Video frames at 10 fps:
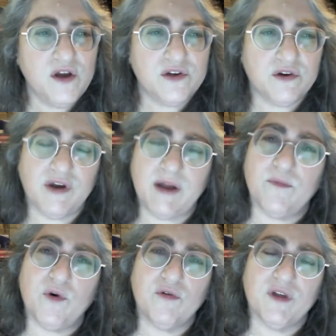to create
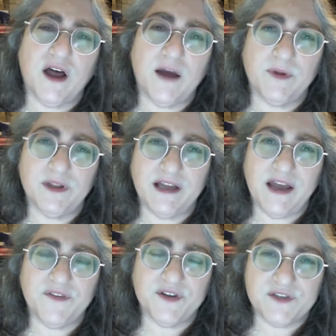more reliable
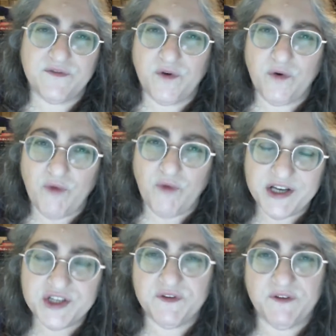evidence for a
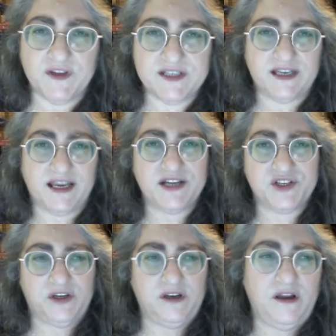range of
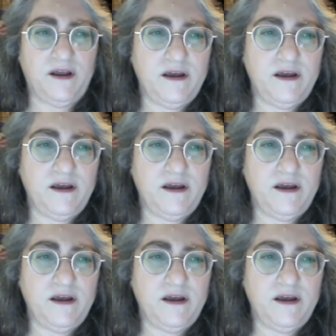investigation?